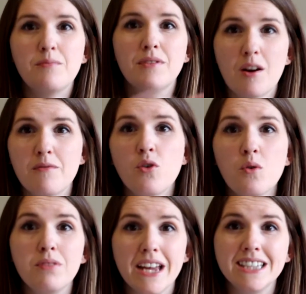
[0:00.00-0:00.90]
our
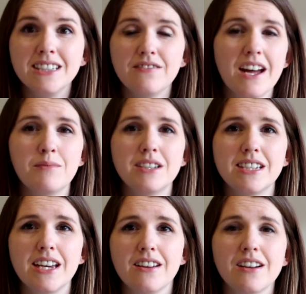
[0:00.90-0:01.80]
full blended family
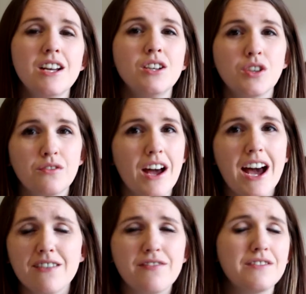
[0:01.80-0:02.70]
together. So
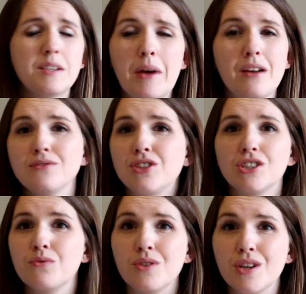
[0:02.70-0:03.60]
£50
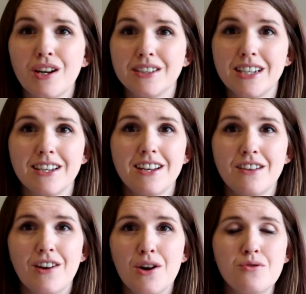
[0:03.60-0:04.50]
just wouldn't cut it
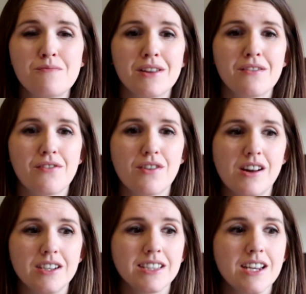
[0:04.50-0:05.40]
for a whole month for
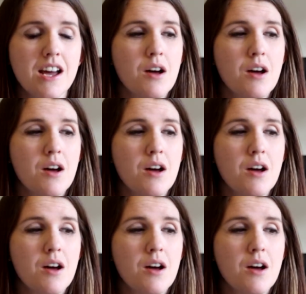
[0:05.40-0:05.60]
us.